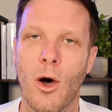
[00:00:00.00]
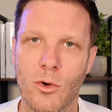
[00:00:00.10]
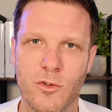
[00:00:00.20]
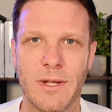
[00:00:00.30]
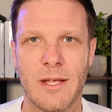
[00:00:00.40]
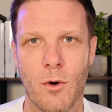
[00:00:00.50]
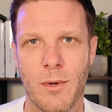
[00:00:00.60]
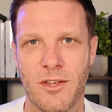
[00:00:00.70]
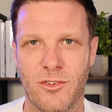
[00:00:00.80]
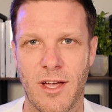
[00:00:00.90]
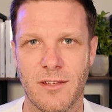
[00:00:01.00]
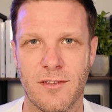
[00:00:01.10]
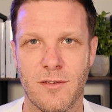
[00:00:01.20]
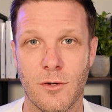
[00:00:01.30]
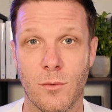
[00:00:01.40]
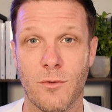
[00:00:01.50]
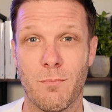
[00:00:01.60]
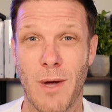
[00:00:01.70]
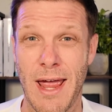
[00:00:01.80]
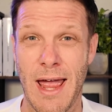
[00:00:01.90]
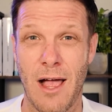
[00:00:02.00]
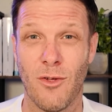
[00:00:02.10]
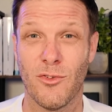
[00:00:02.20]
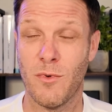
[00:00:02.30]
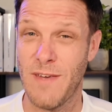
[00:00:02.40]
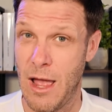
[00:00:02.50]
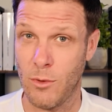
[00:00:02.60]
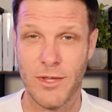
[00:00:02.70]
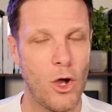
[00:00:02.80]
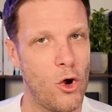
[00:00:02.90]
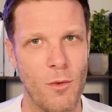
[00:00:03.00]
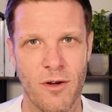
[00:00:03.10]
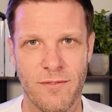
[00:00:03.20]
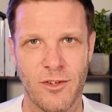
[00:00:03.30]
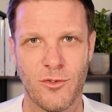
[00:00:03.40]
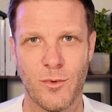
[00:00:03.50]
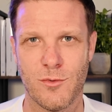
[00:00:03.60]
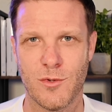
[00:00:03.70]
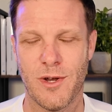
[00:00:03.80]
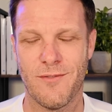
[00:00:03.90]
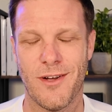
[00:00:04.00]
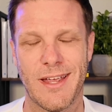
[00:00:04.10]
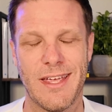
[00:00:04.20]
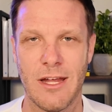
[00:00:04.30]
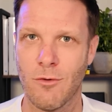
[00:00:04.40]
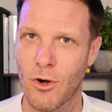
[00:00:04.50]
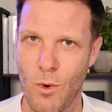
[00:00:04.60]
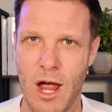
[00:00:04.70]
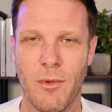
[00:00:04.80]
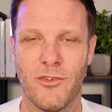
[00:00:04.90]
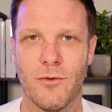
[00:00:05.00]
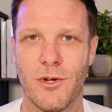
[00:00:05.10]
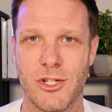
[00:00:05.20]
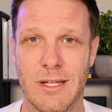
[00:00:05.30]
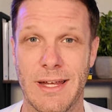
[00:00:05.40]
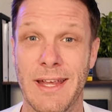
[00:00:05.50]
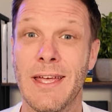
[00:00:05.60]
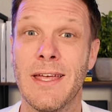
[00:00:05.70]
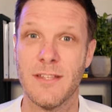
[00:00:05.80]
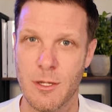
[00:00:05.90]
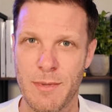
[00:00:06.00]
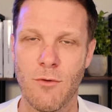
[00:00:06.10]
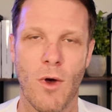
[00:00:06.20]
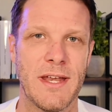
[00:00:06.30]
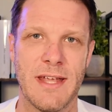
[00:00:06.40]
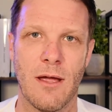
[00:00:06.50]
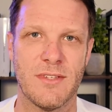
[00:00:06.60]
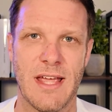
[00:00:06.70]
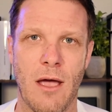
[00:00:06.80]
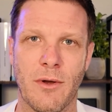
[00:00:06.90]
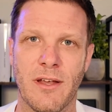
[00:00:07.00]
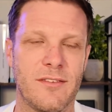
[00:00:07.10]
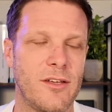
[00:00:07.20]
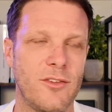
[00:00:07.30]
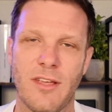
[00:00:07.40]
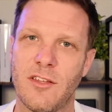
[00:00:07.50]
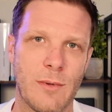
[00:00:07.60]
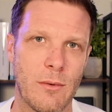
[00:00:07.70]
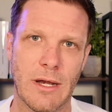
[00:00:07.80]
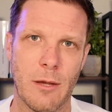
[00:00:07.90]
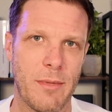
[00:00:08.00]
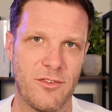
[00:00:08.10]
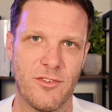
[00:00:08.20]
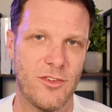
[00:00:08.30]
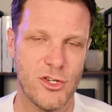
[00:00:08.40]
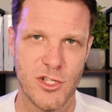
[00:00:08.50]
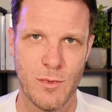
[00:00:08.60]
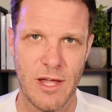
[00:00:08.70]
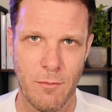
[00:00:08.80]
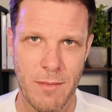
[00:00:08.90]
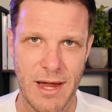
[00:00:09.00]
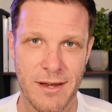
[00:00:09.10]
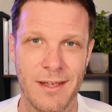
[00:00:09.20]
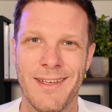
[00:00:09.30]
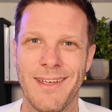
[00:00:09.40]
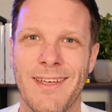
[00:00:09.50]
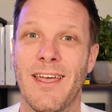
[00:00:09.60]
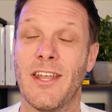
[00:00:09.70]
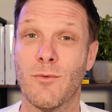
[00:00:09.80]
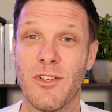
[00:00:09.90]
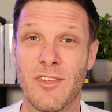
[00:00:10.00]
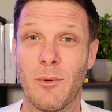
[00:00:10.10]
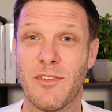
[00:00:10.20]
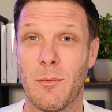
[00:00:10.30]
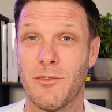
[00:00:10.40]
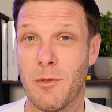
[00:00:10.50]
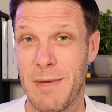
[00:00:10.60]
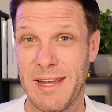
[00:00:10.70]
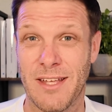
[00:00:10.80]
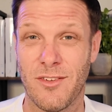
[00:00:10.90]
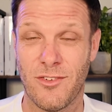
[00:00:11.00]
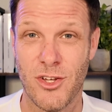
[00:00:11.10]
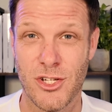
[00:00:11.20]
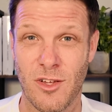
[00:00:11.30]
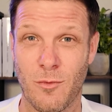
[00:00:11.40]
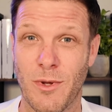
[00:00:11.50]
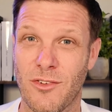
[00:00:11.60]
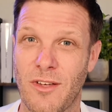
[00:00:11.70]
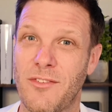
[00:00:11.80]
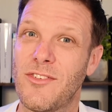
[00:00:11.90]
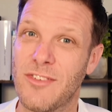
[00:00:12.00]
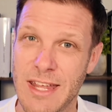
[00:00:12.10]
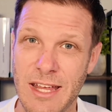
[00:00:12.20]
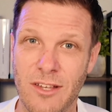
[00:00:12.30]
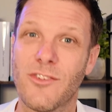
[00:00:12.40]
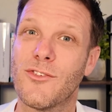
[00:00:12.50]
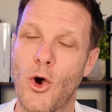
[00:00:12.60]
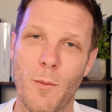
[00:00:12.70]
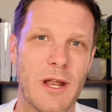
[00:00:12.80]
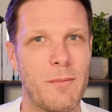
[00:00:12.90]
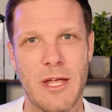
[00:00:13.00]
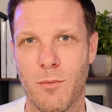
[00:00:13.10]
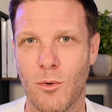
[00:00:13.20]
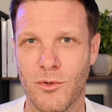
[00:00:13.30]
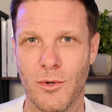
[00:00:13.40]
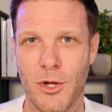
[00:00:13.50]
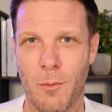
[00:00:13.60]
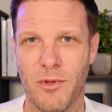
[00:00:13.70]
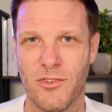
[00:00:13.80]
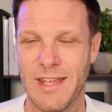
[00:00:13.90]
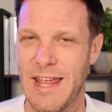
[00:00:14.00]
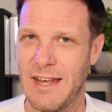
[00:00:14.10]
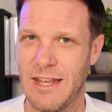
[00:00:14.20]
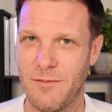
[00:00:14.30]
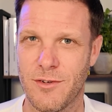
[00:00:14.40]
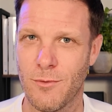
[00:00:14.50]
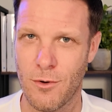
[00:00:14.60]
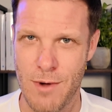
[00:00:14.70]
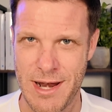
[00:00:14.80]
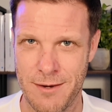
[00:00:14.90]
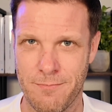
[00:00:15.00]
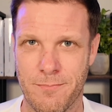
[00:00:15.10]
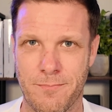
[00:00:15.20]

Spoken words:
Ultimately, what we decided to do was buy a house without the home office, which was one of our key requirements originally, to be right downtown. And it turns out to be one of the best decisions we ever made. And the reason I was able to make that decision is because I've seen so many people do the opposite and live to regret it.